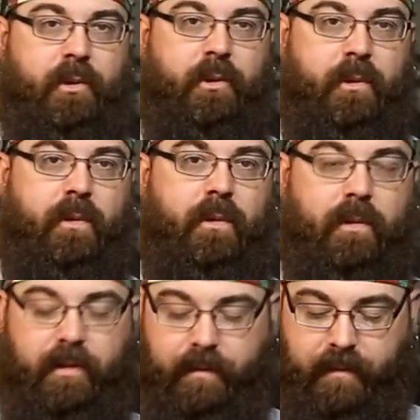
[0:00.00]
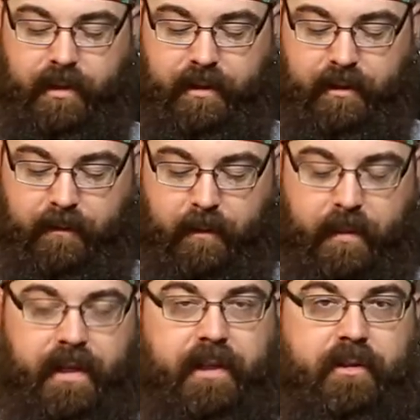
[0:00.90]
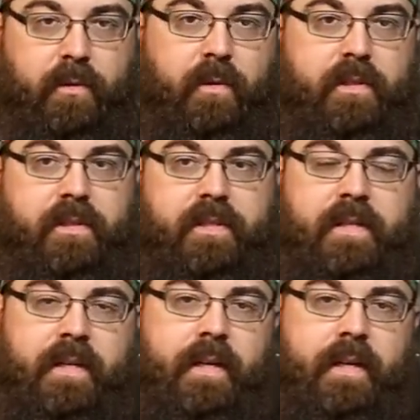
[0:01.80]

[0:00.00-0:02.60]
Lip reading: Google and different media sources,